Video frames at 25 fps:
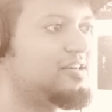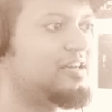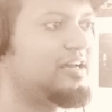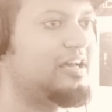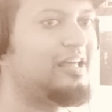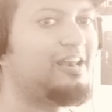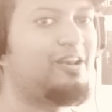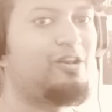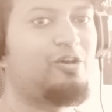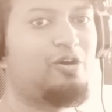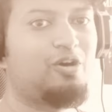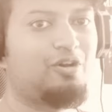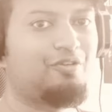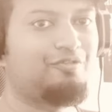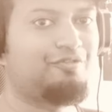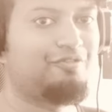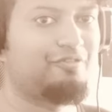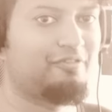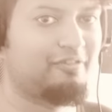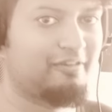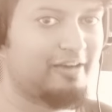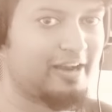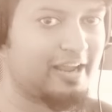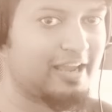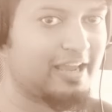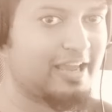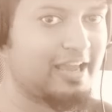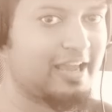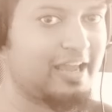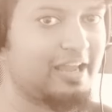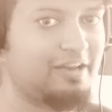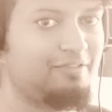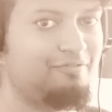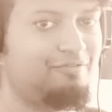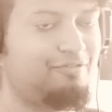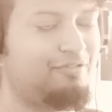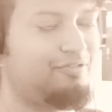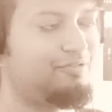a lot of
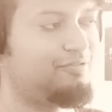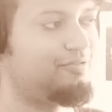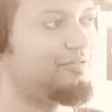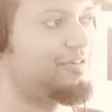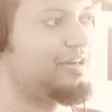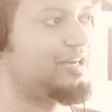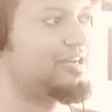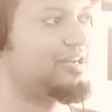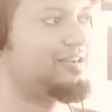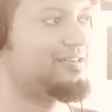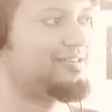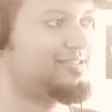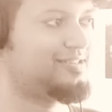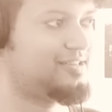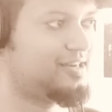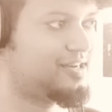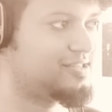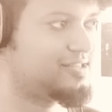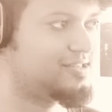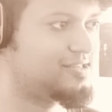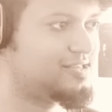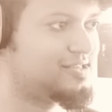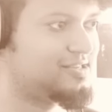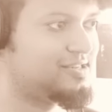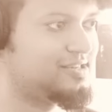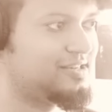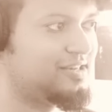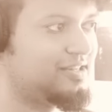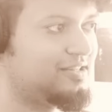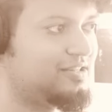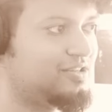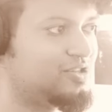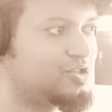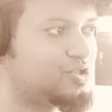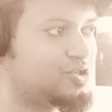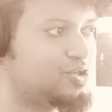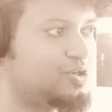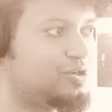reggae uh, touch in
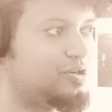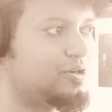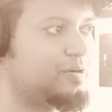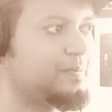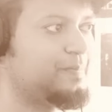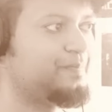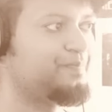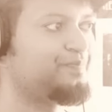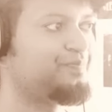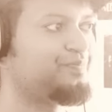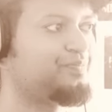the song.